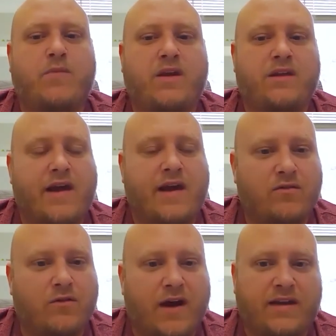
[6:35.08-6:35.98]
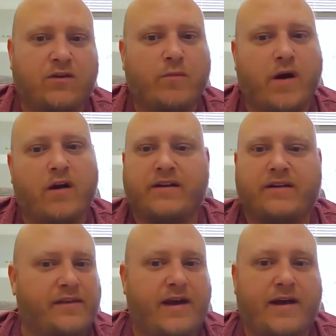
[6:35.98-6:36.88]
be that your ideal market
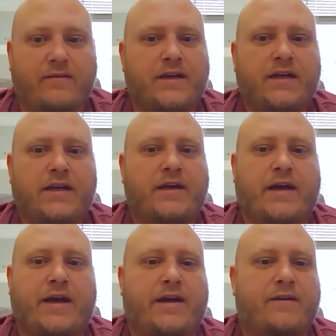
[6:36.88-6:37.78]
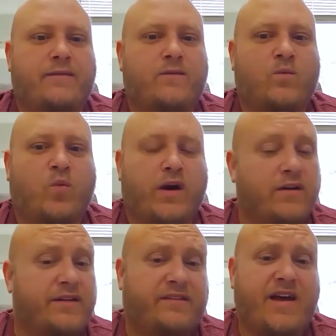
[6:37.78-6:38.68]
is at. And where
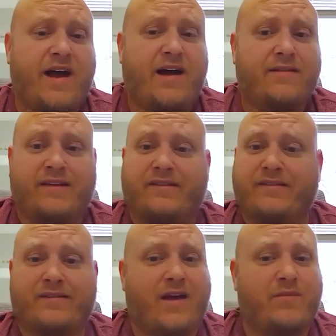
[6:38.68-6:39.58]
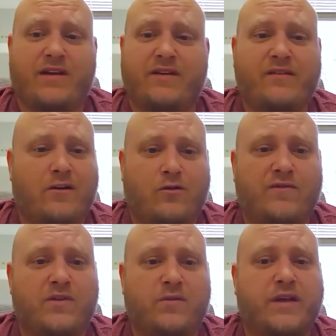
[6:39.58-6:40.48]
is that? That's I mean, it's all
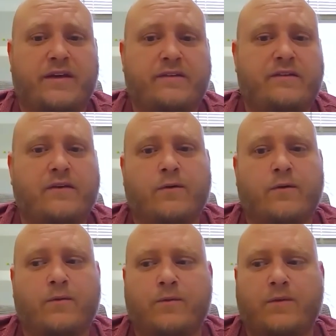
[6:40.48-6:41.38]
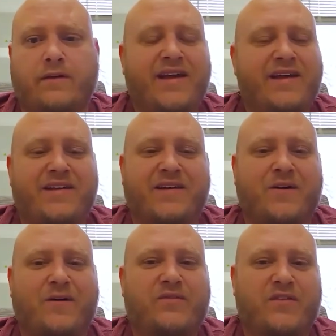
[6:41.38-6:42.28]
over the place. So you
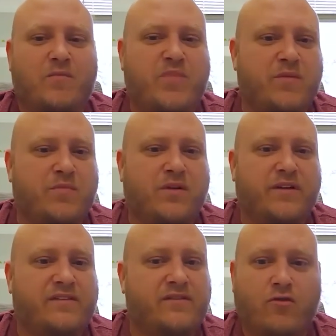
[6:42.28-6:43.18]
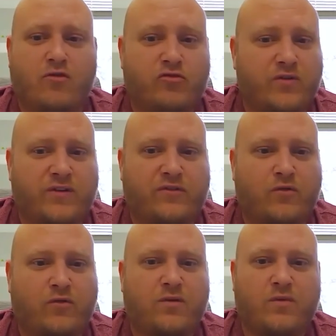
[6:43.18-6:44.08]
know some people it's the grocery
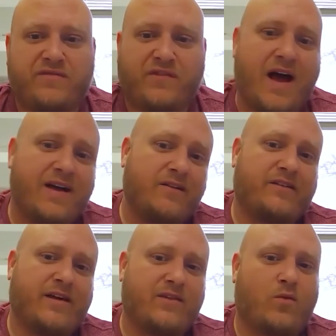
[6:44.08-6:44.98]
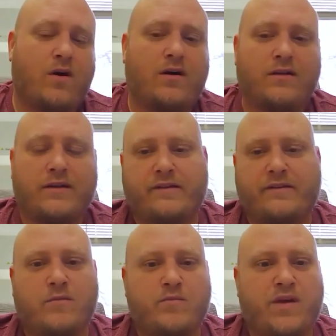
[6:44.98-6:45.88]
store with flyers on the wall and
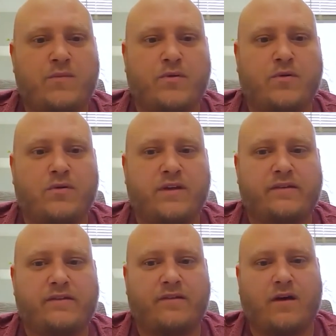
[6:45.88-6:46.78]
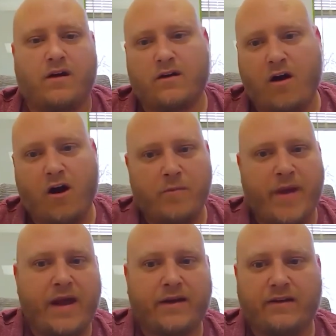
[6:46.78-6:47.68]
some people it's uh, car
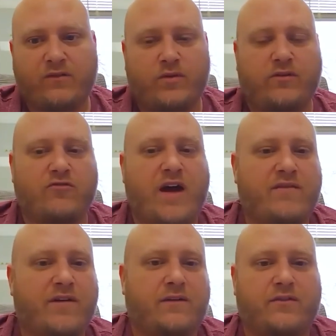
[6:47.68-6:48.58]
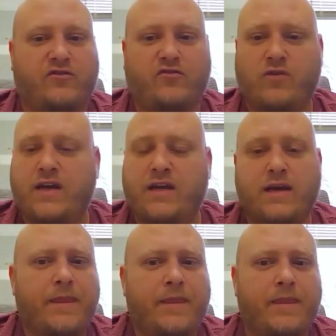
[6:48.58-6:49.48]
magnets when you're driving down the street
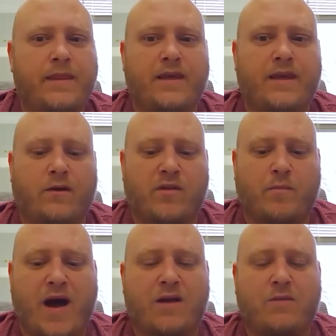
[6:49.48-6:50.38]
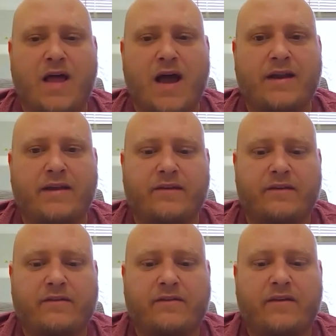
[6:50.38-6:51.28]
you know the bottom line
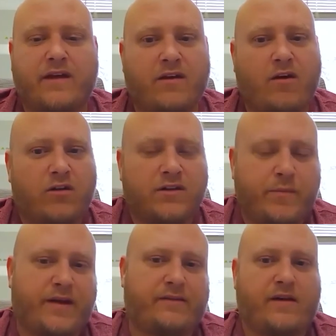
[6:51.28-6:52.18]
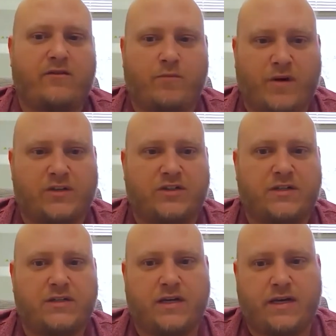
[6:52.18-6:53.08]
is it all depends on your budget
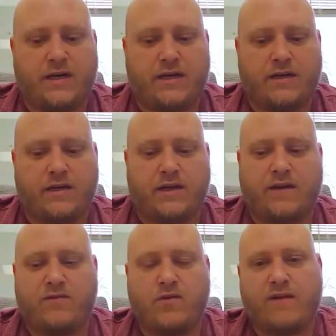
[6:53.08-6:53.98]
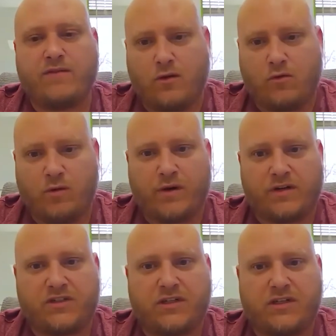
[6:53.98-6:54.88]
and if you have a lower
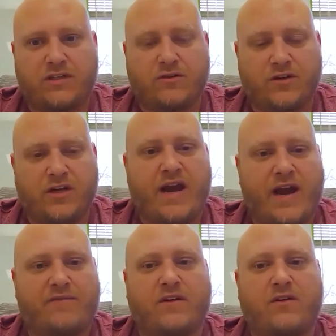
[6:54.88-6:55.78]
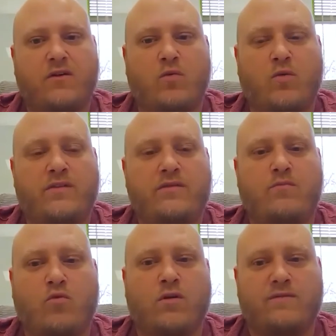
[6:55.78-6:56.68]
budget you're going to have to go with
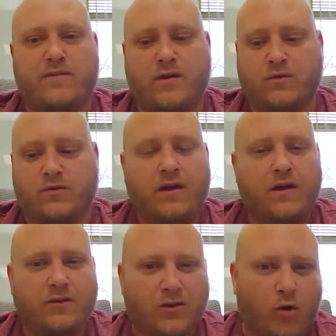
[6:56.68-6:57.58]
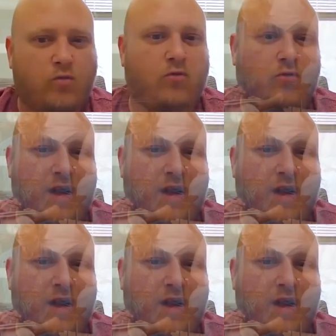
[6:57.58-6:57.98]
more of those local